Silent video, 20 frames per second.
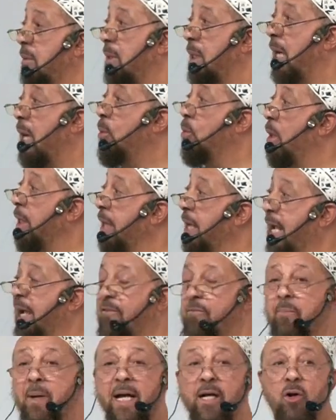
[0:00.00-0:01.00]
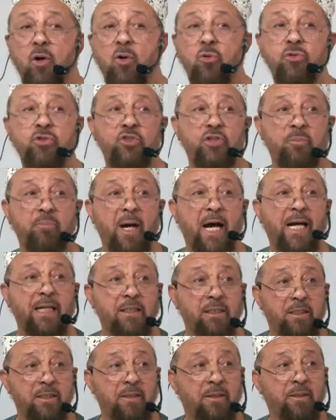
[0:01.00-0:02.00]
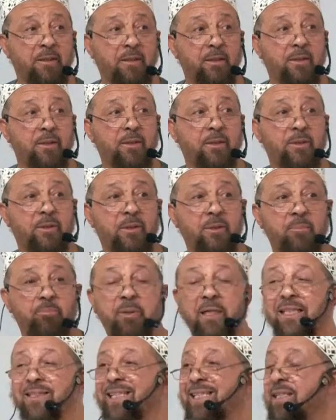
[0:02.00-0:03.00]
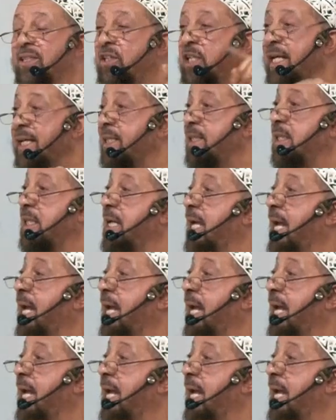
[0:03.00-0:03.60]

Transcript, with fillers: I want to have my own Jamaat because he thinks he